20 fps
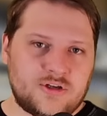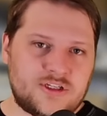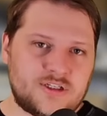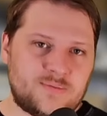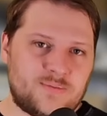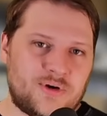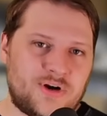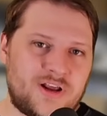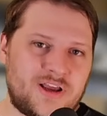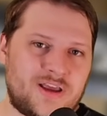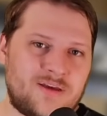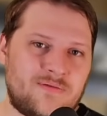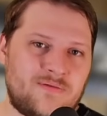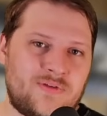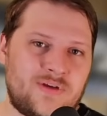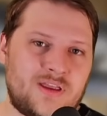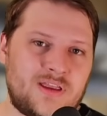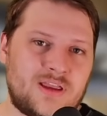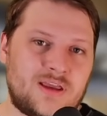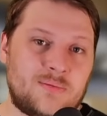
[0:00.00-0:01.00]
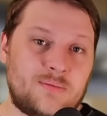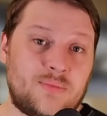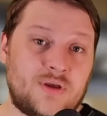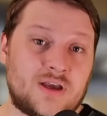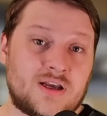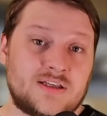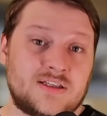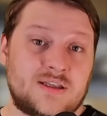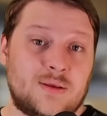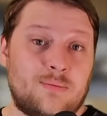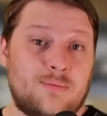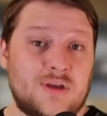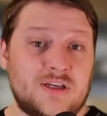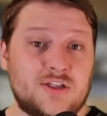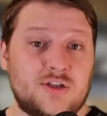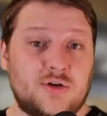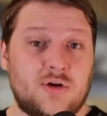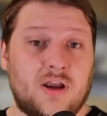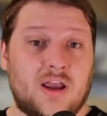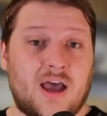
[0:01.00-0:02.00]
is pretty convenient because the
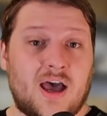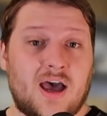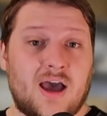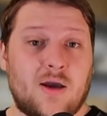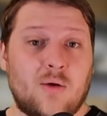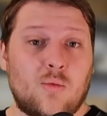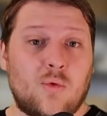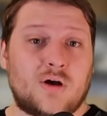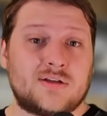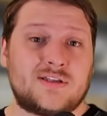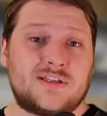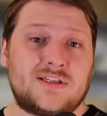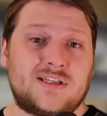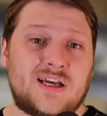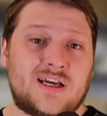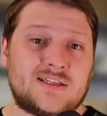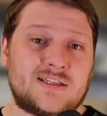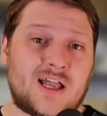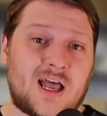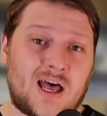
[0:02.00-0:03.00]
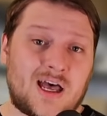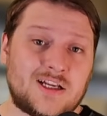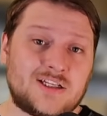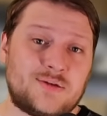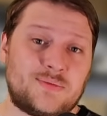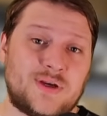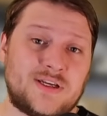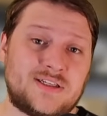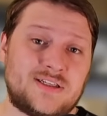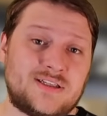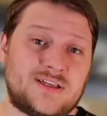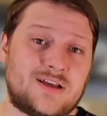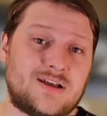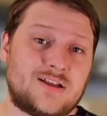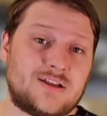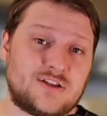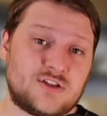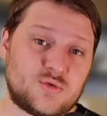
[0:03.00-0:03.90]
mystery guy wants to test Hajime's skill as